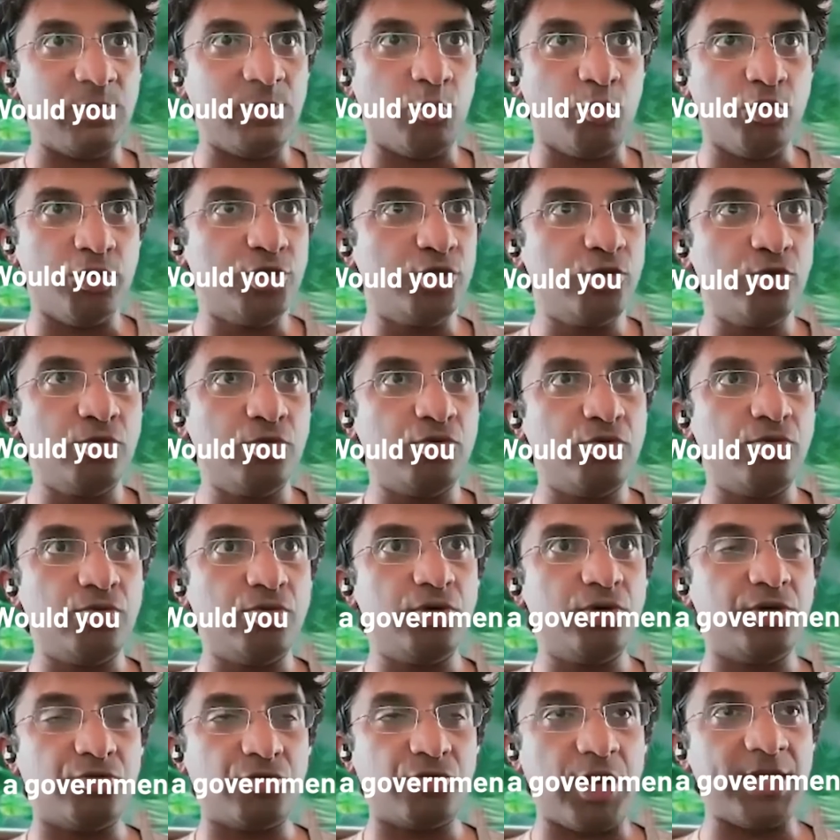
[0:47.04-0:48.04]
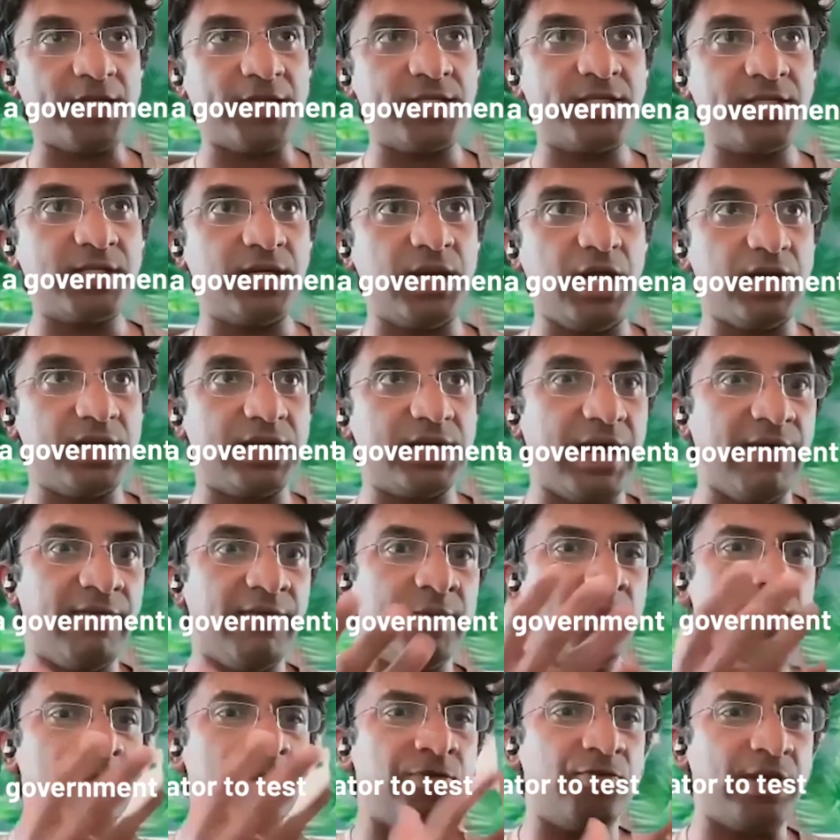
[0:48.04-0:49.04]
Would you trust a
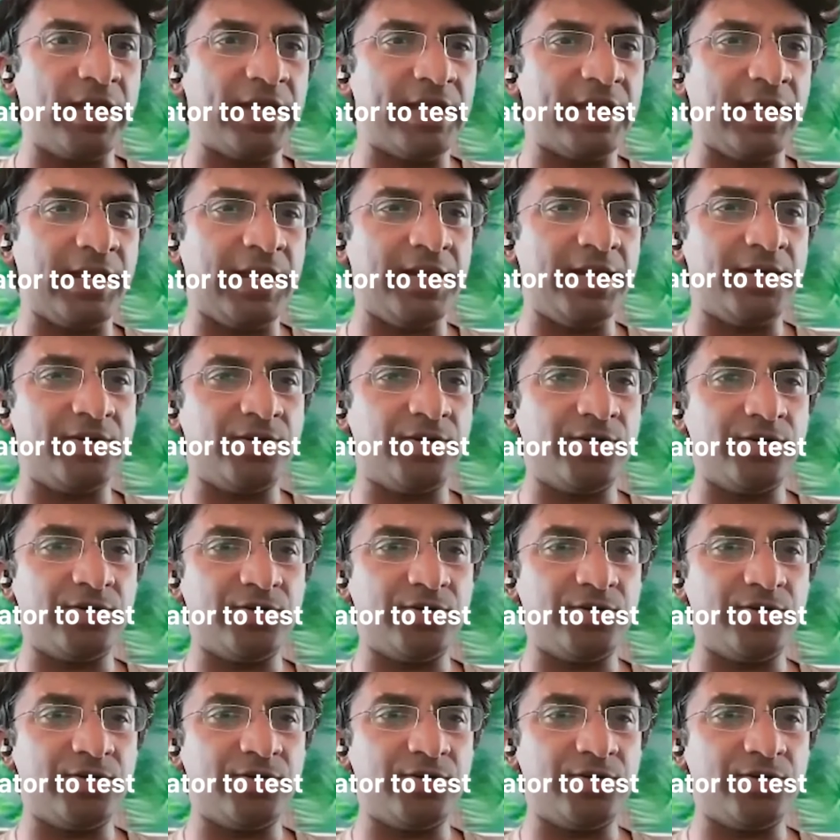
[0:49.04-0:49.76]
government regulator to